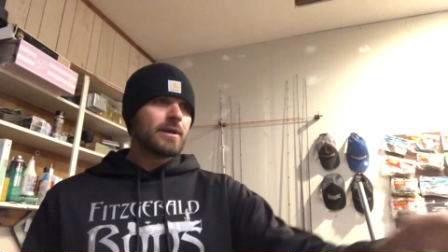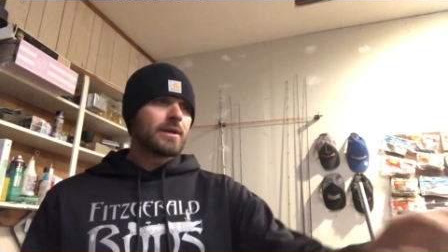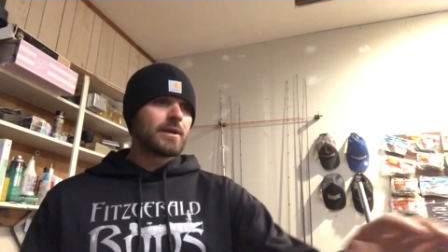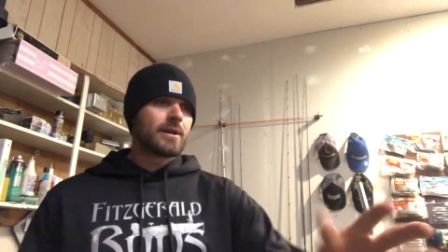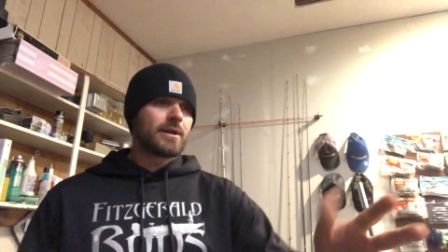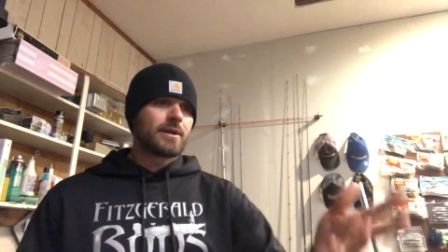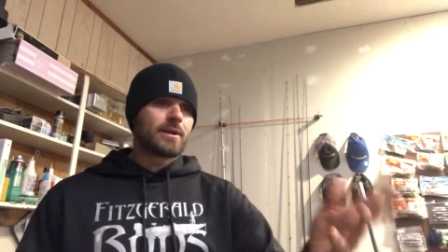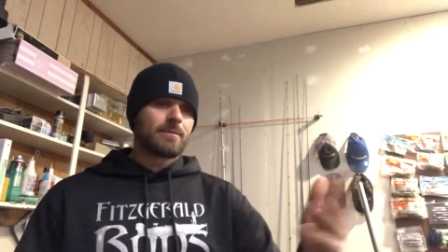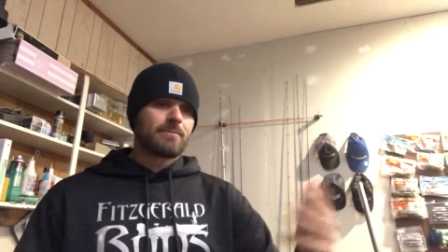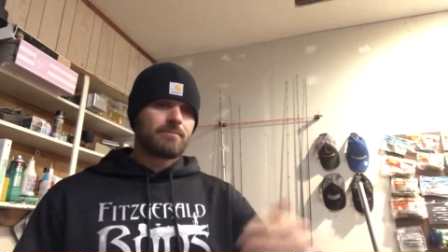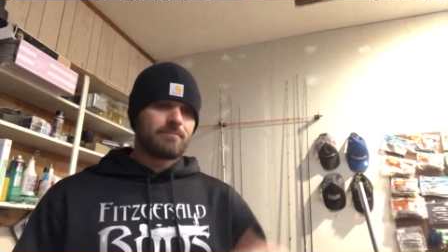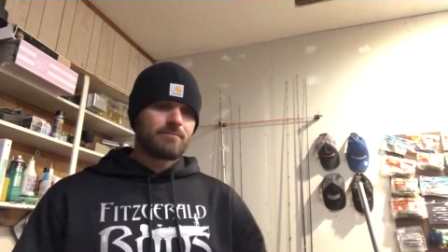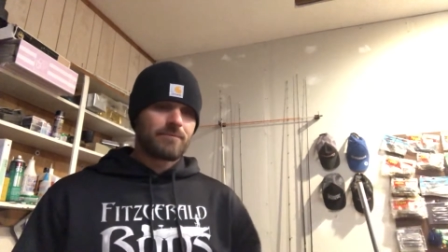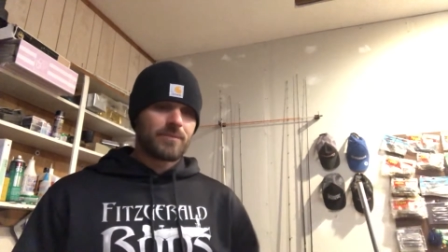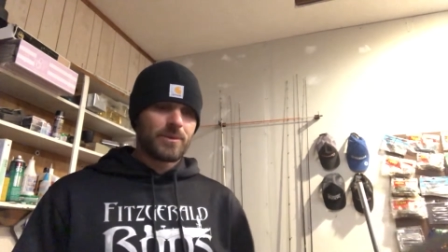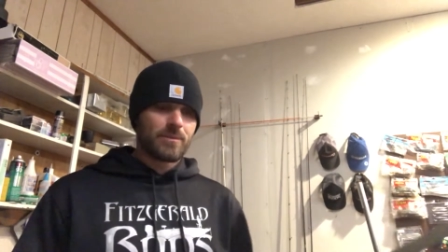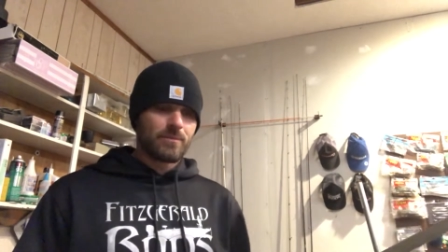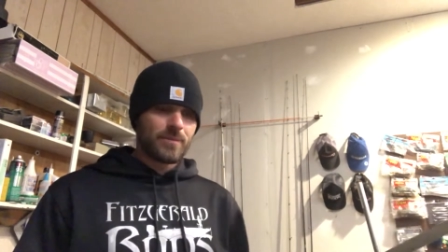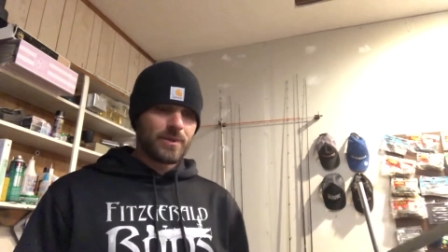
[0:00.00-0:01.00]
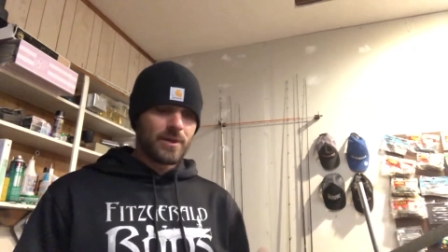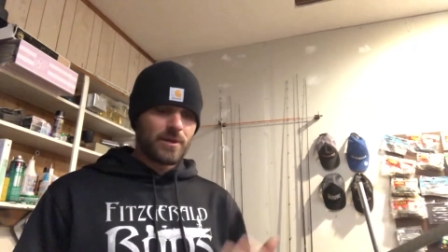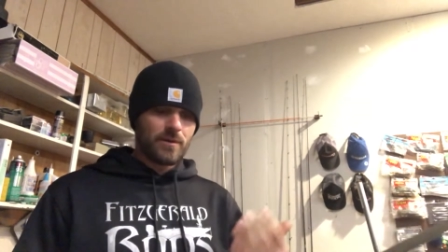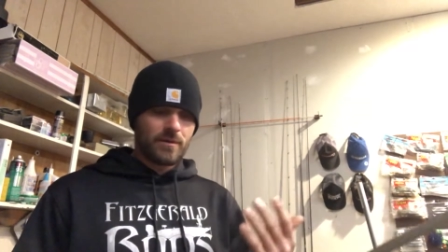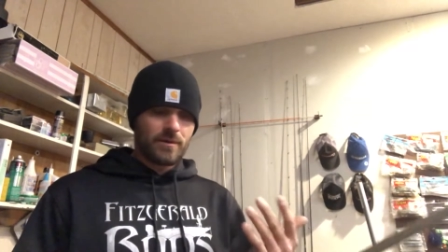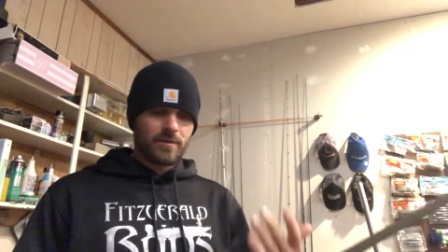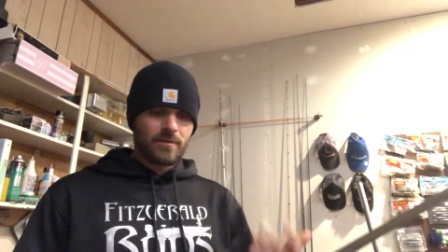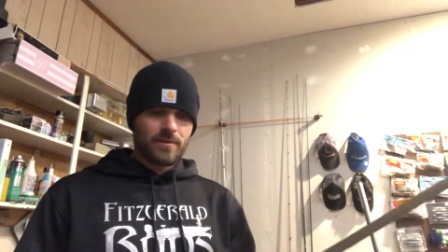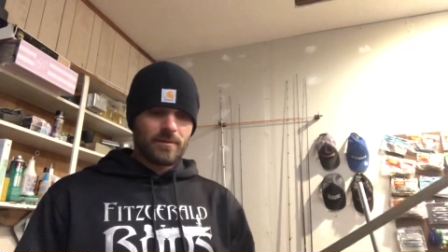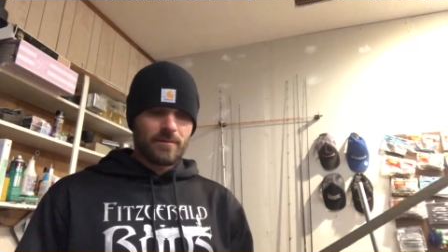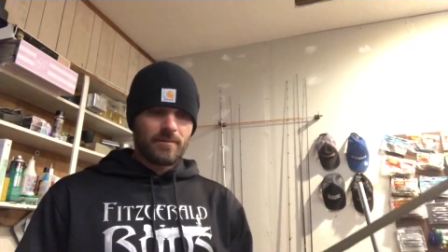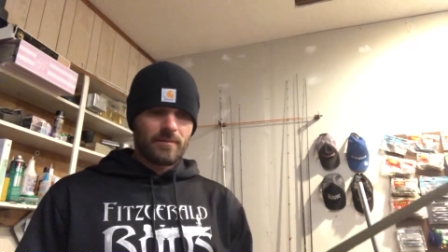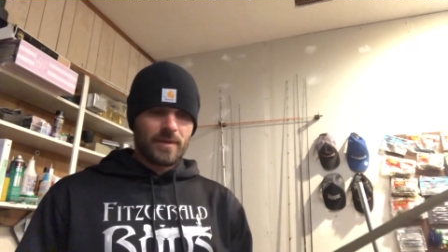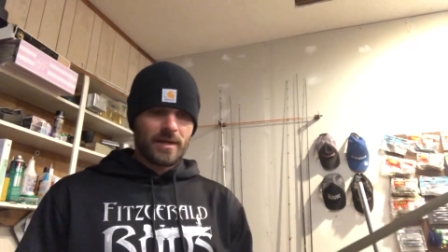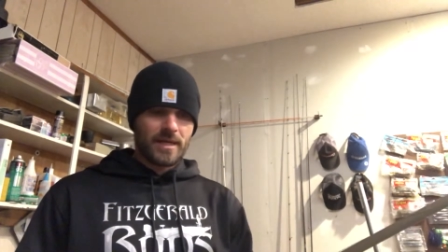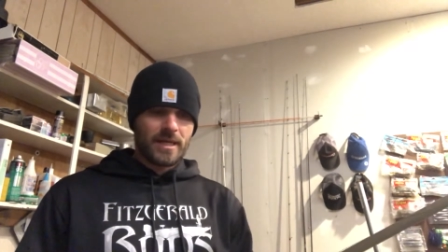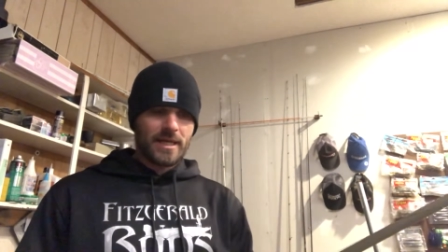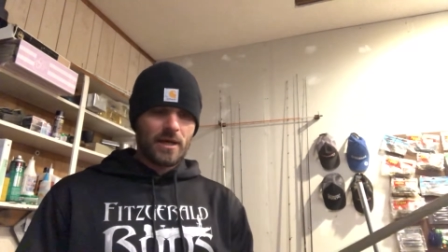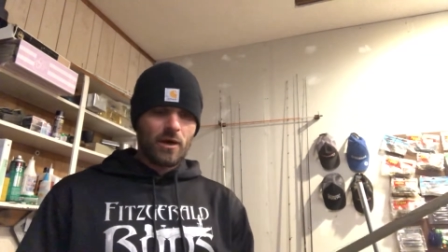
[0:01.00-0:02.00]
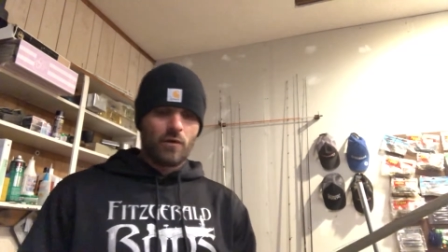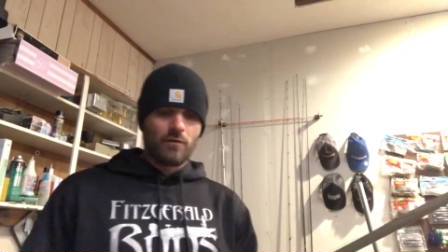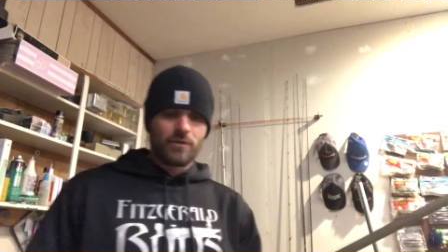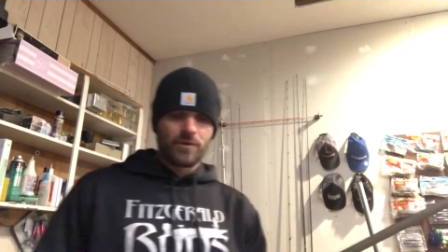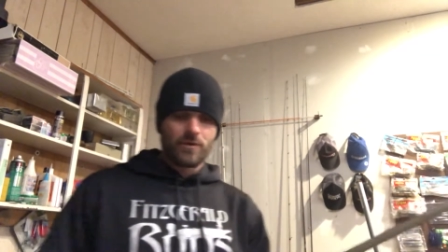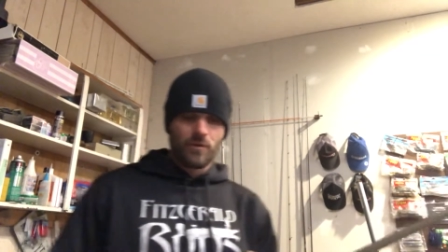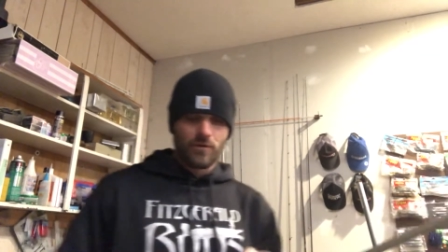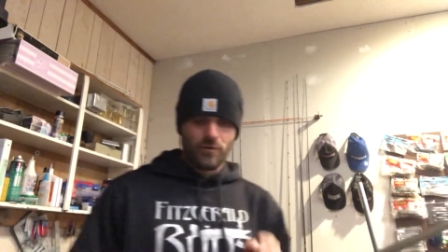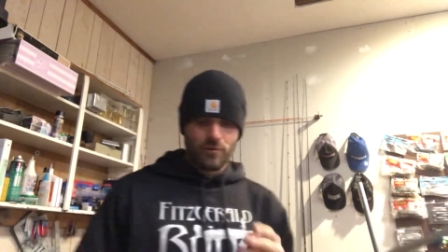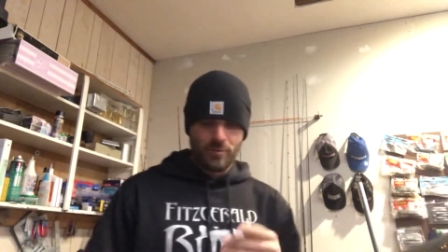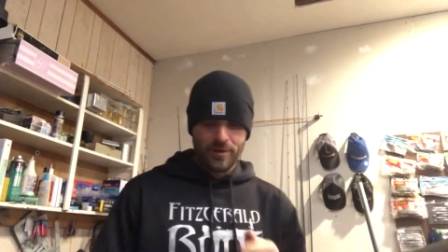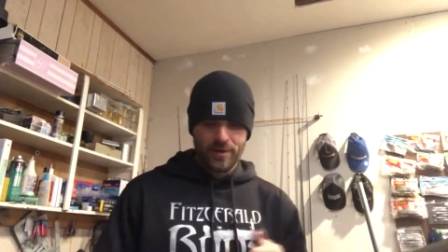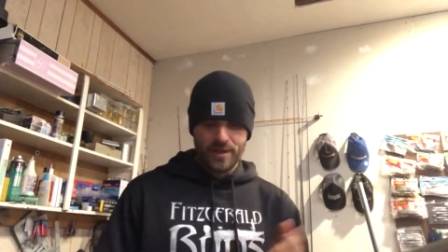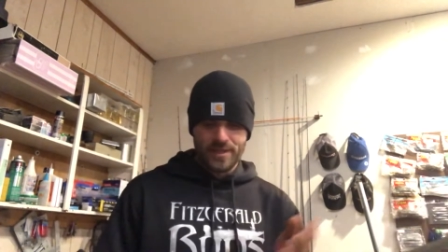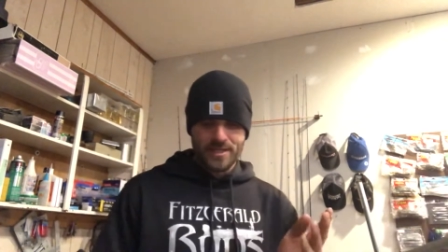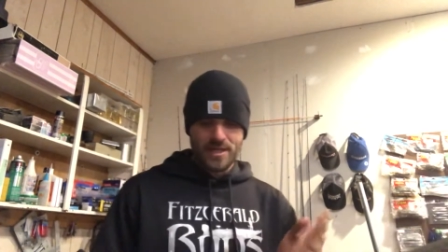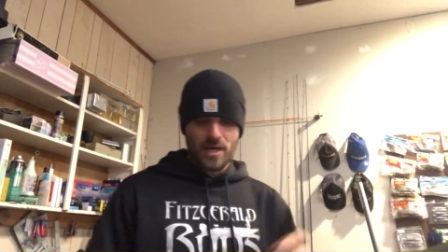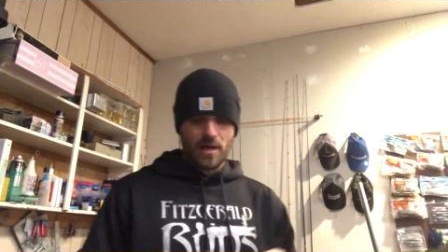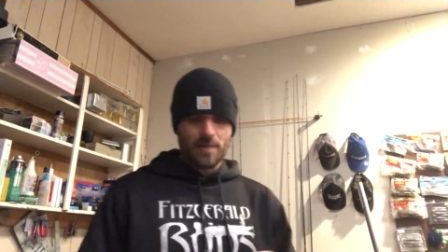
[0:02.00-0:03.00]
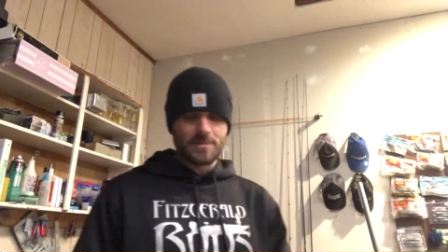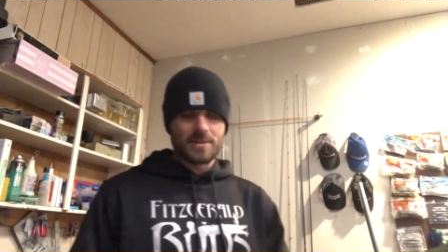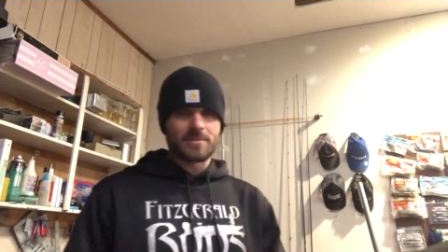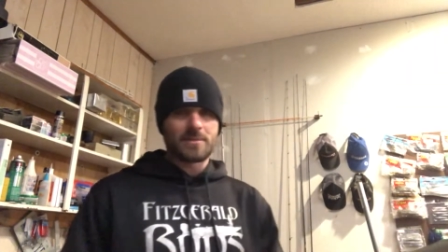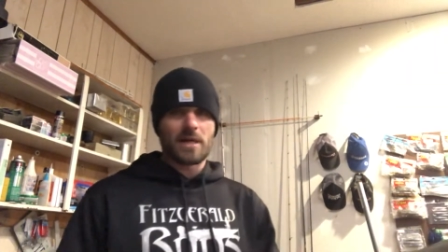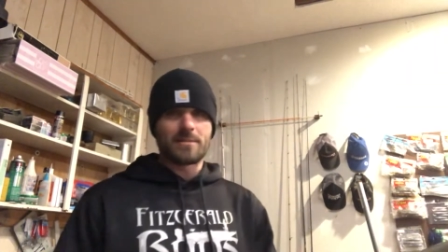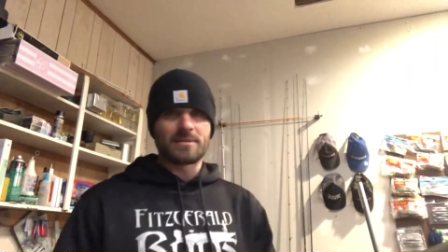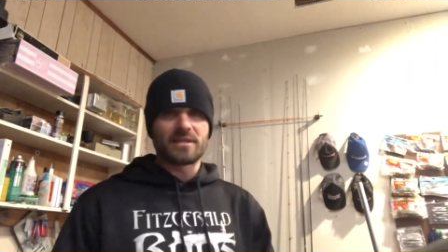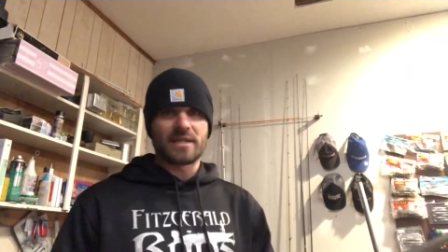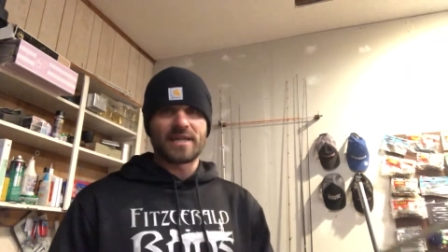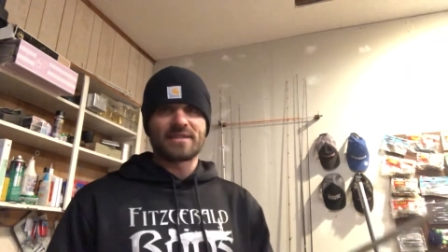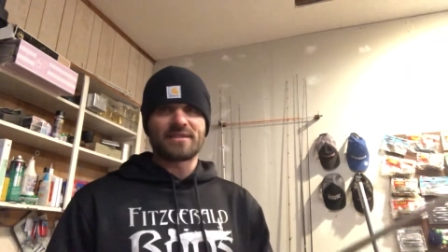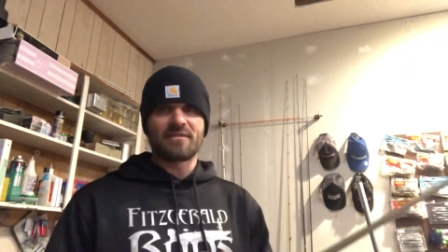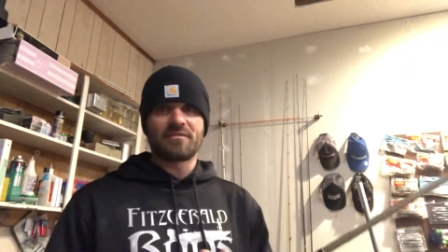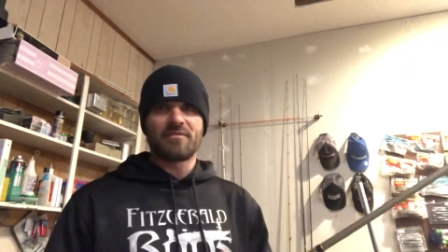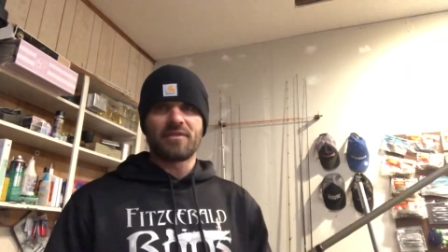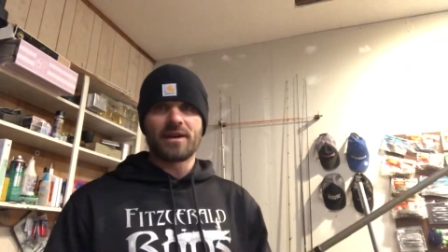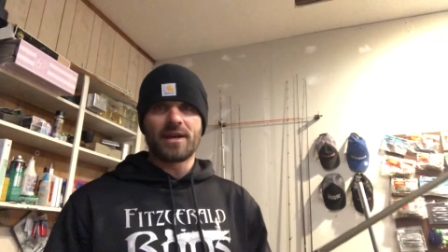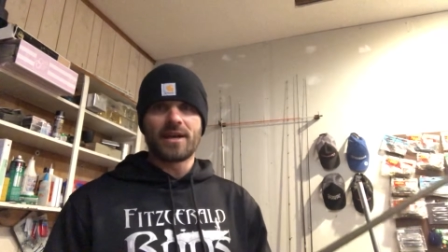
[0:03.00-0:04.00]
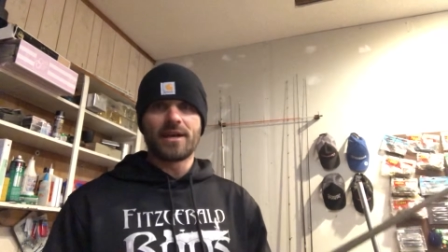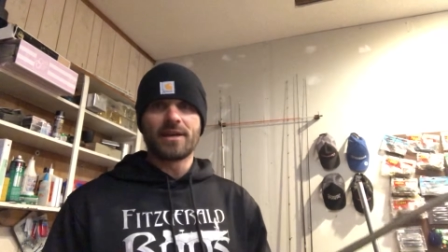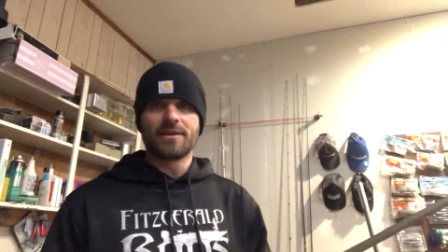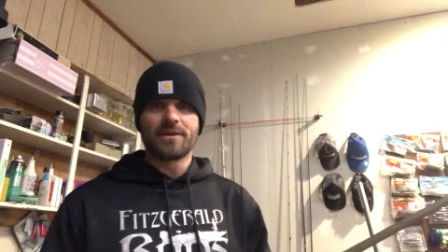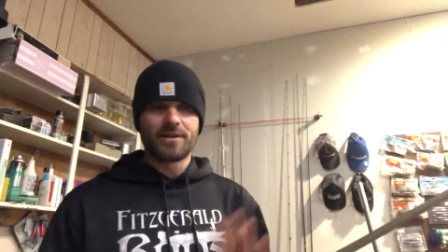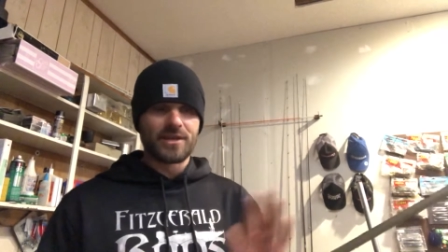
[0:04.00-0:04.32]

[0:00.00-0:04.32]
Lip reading: Over a period of time, sometimes it likes to fade.